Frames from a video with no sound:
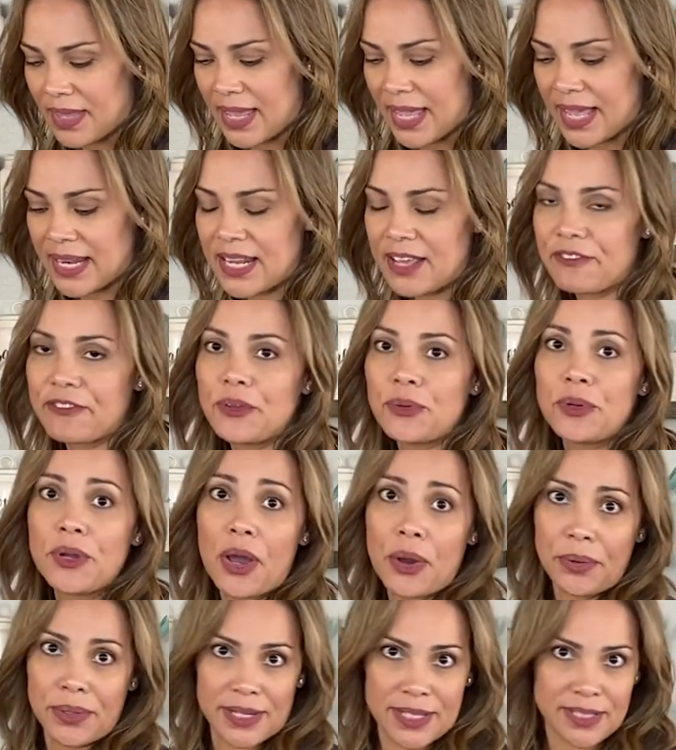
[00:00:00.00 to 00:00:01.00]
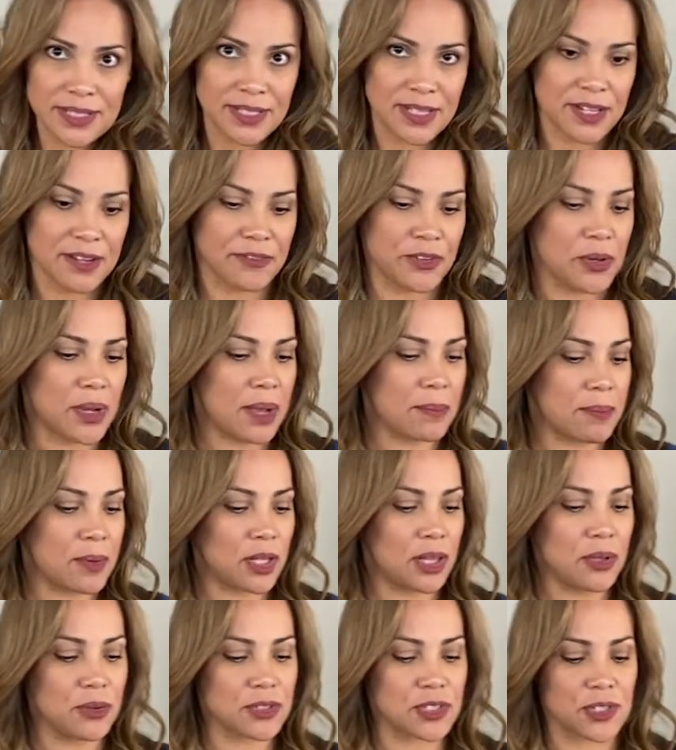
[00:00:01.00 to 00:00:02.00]
And if you notice, and if you come
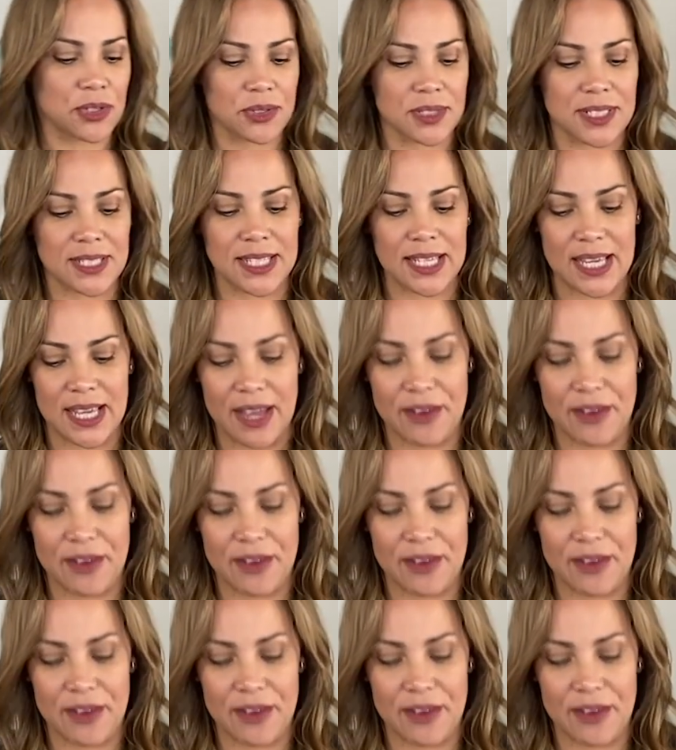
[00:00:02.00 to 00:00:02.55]
close, you'll see